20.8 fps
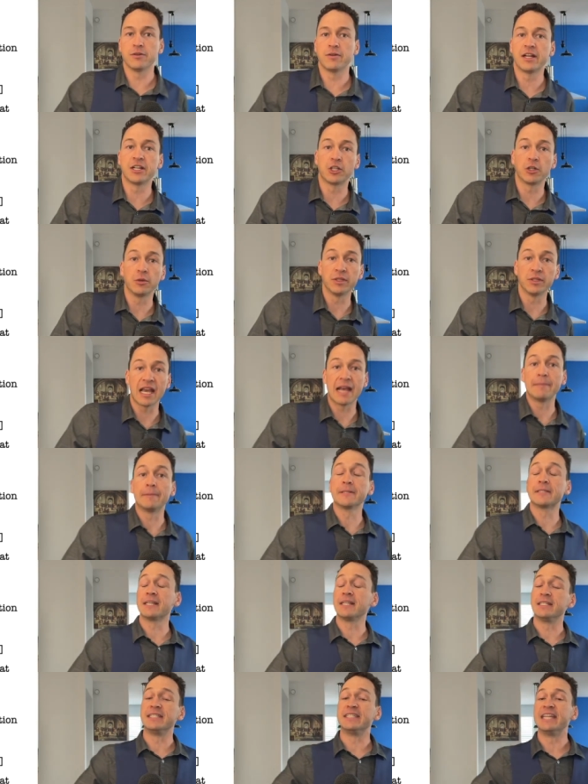And she was able
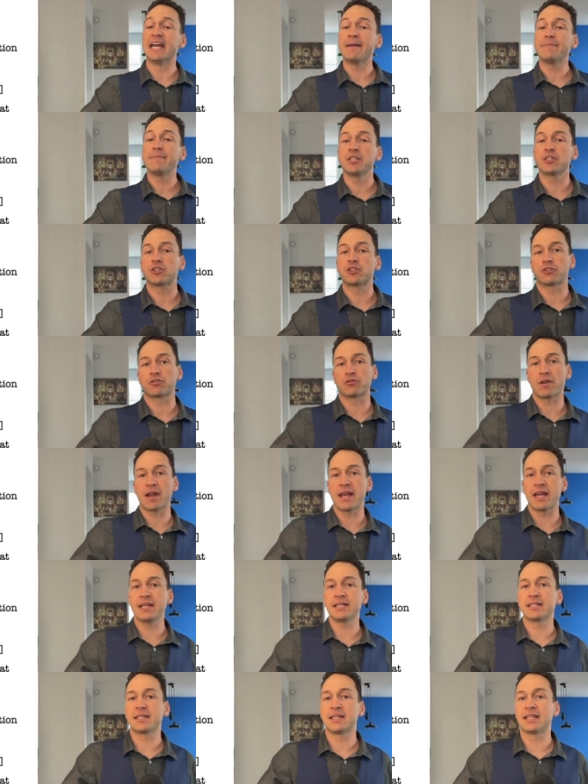to
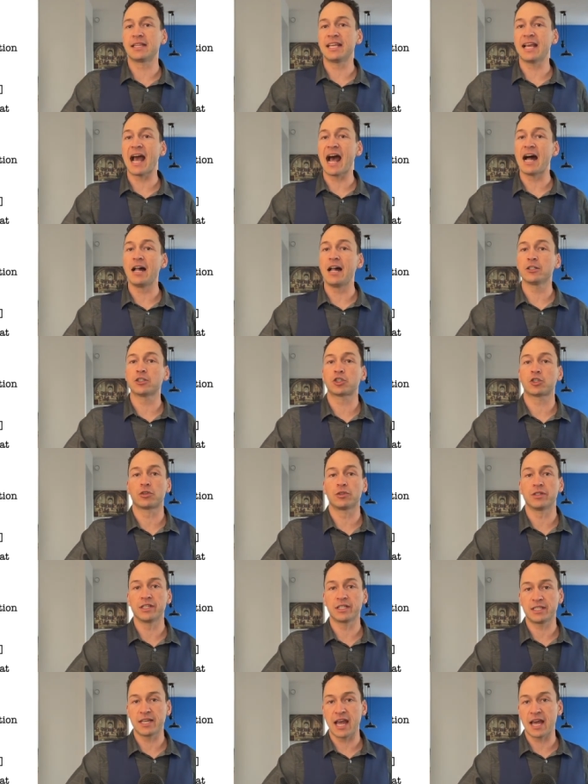demonstrate that the
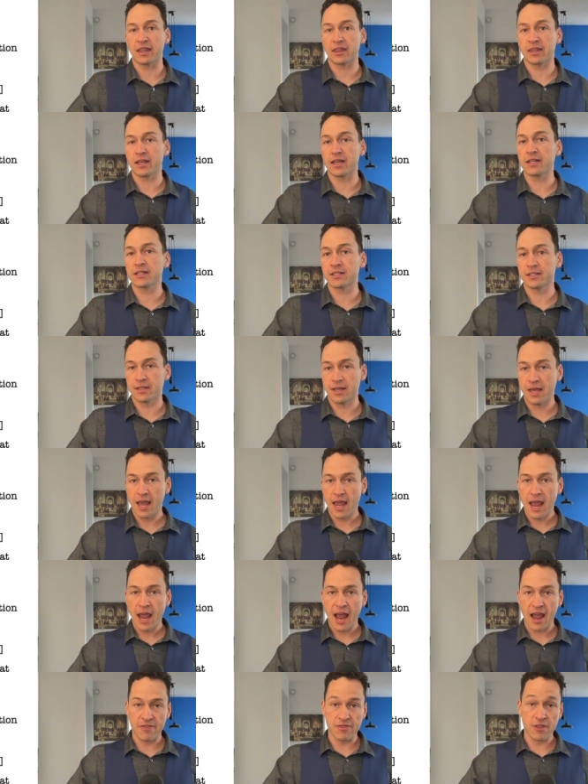altruist ethics,
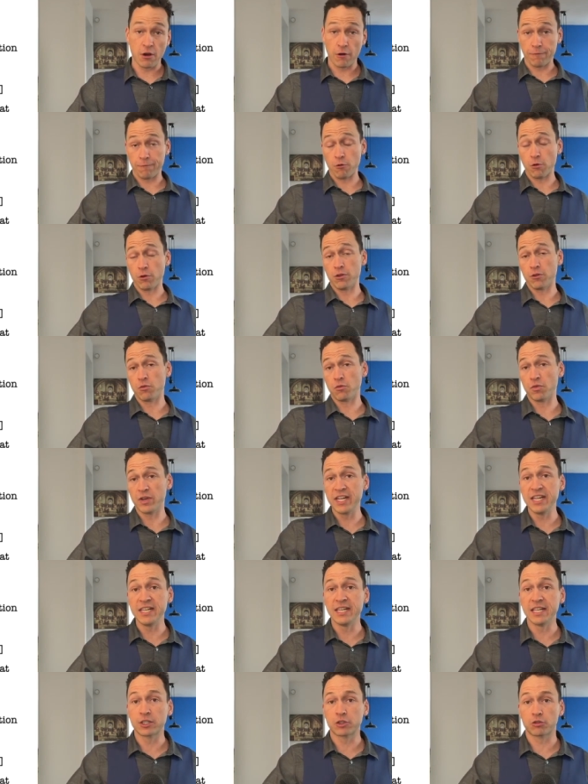and therefore the
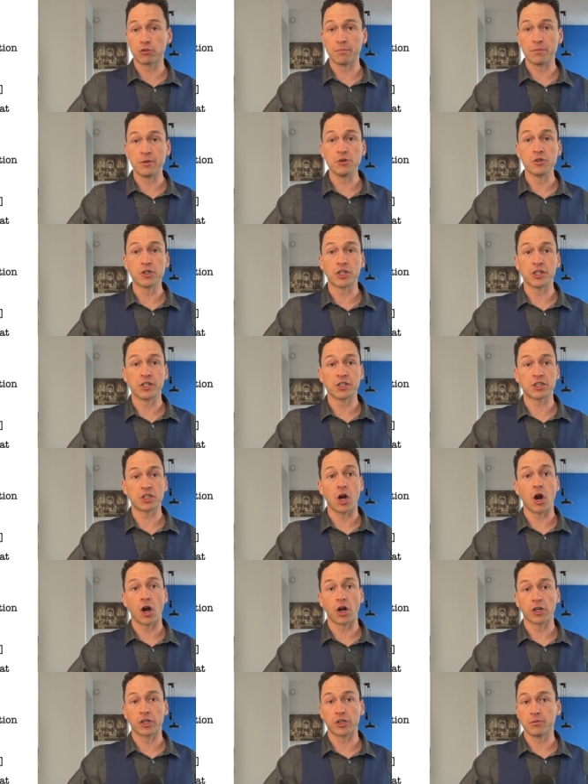redistributionist
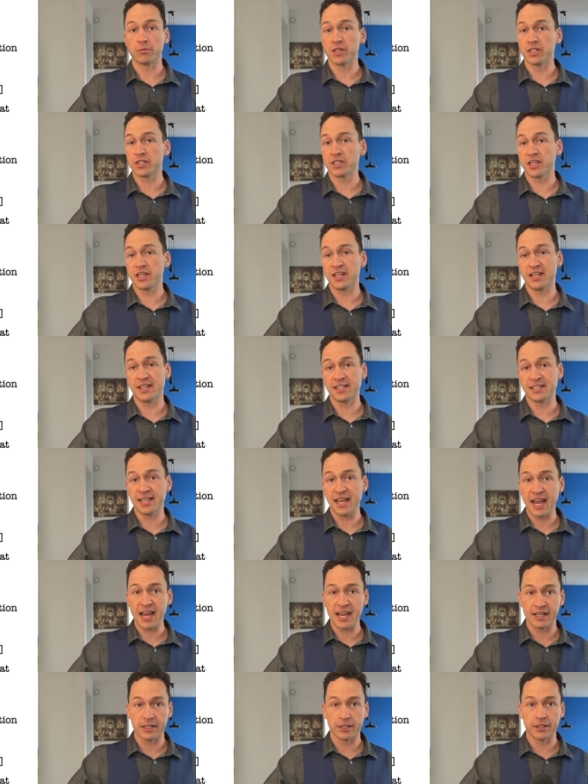arguments it
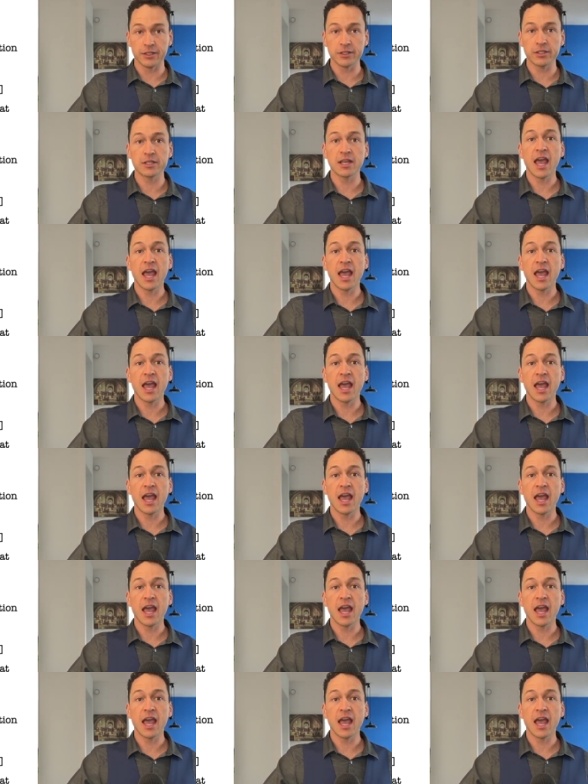entails,